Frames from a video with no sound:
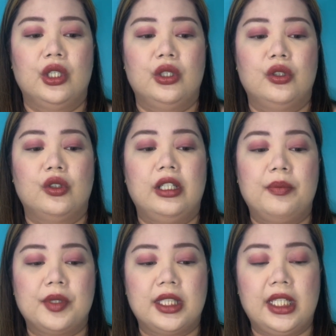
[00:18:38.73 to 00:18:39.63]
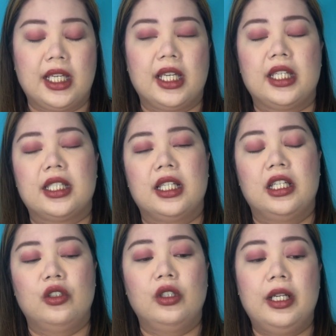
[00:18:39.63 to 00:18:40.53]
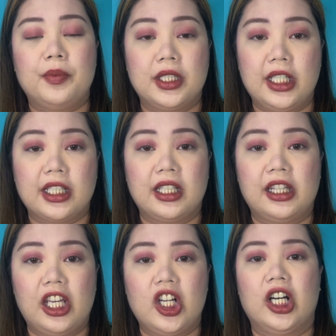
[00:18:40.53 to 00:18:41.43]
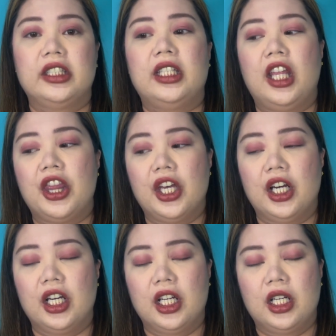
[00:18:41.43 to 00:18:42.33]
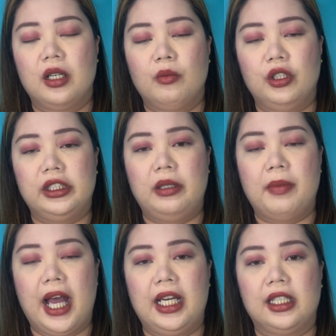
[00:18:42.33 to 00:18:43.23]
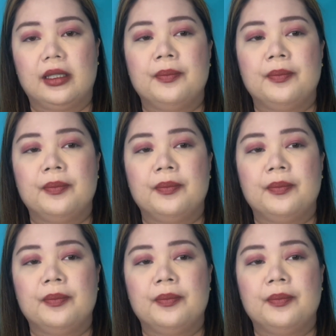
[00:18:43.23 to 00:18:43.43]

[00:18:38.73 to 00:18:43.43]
lipsticks that I got in the multi-palette.